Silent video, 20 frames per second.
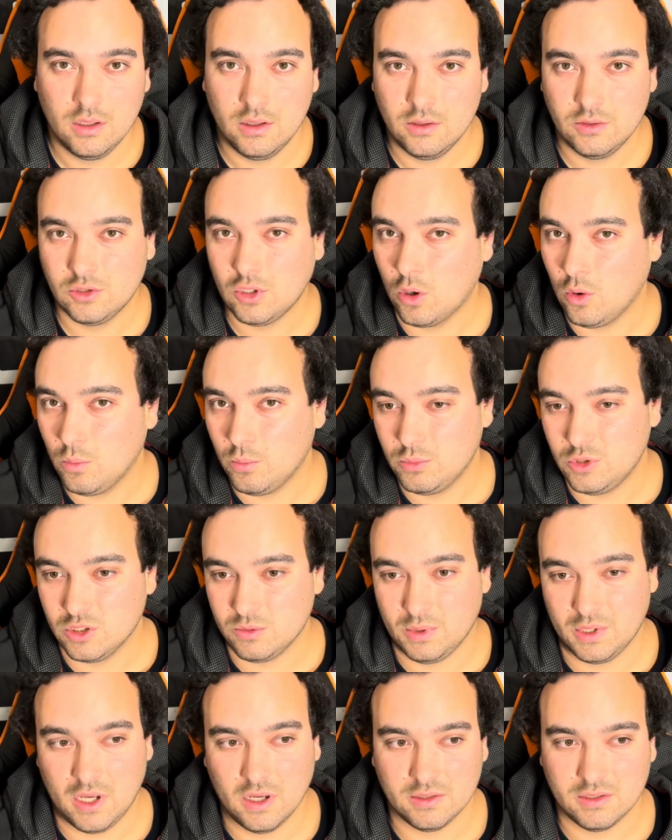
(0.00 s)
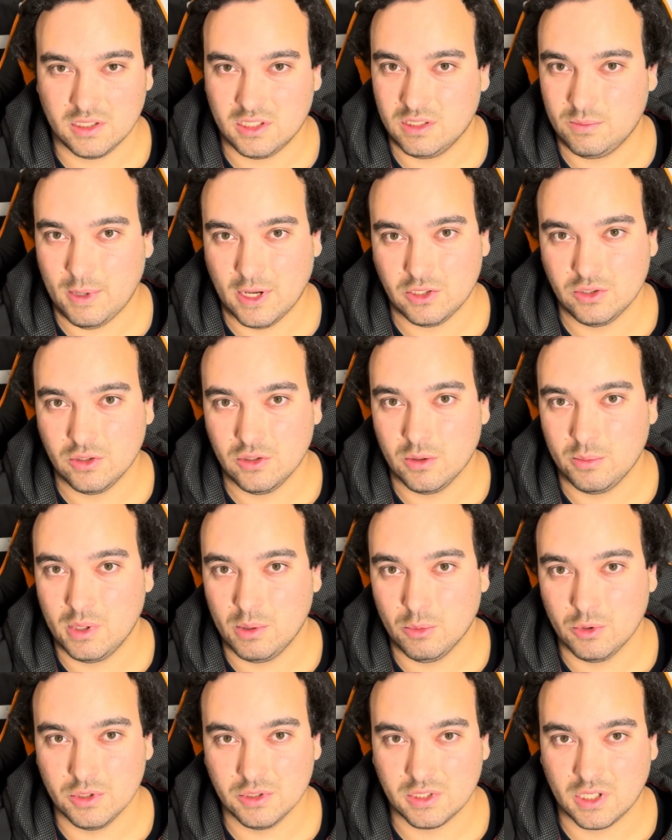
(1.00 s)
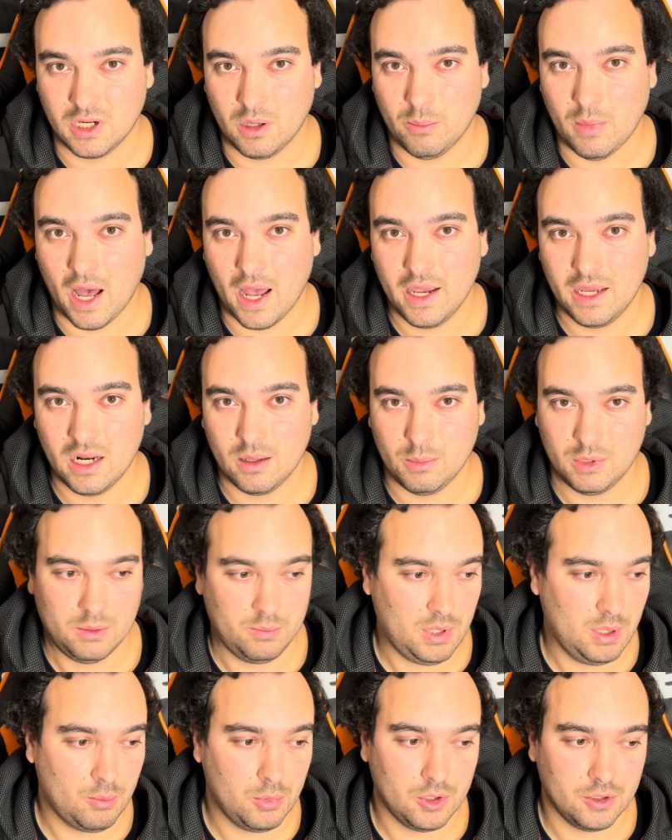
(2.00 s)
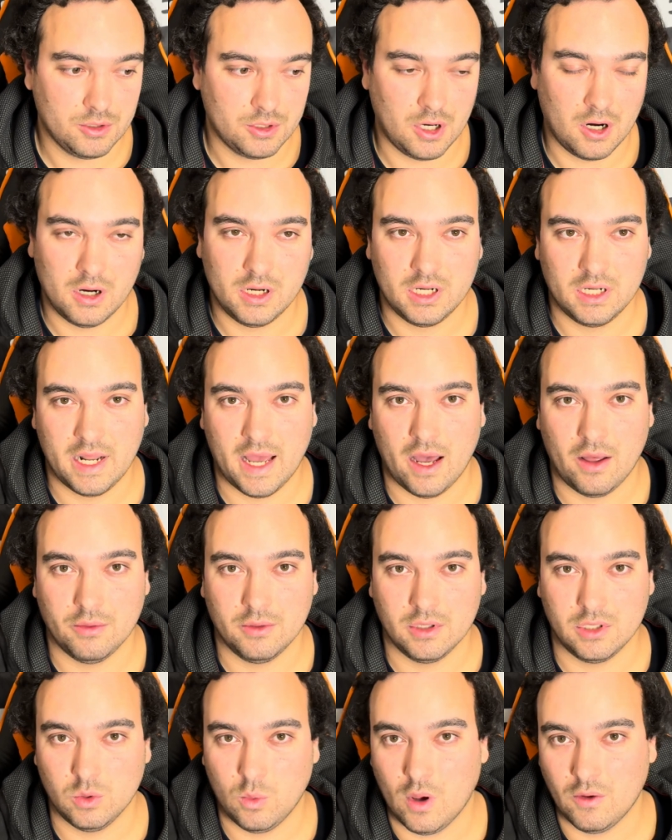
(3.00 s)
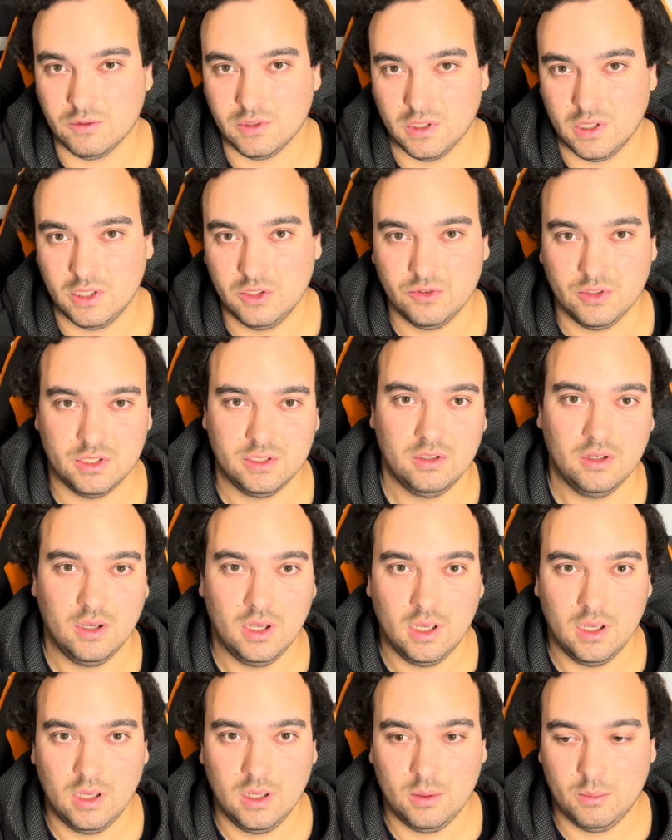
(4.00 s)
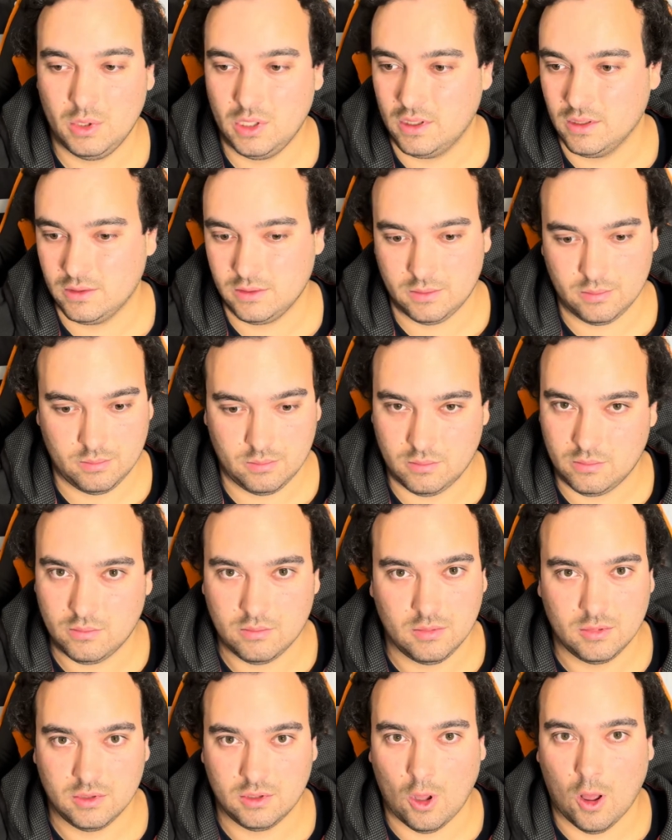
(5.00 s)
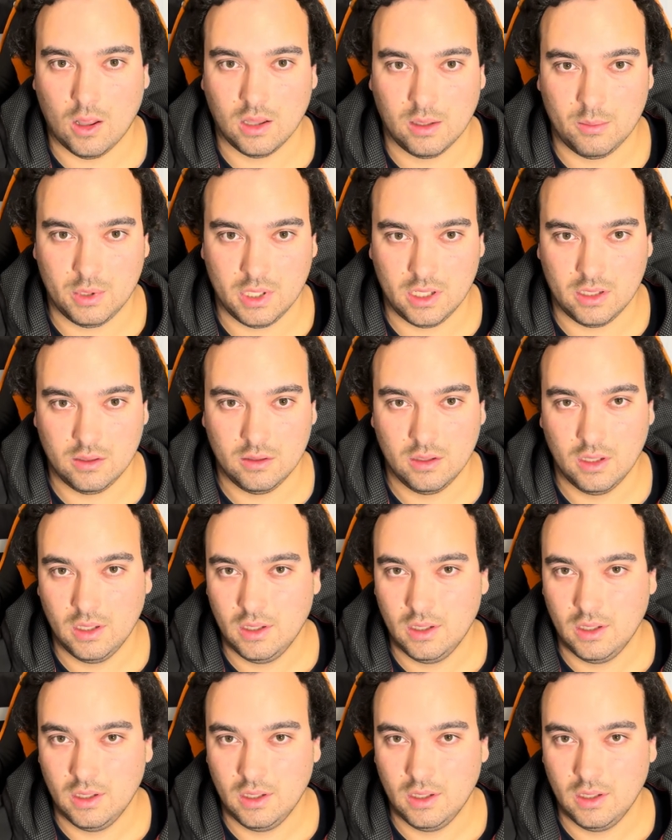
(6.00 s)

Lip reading: So just because it's special, are people just going to buy it? I mean, people are turning down the 12 cylinders because not limited,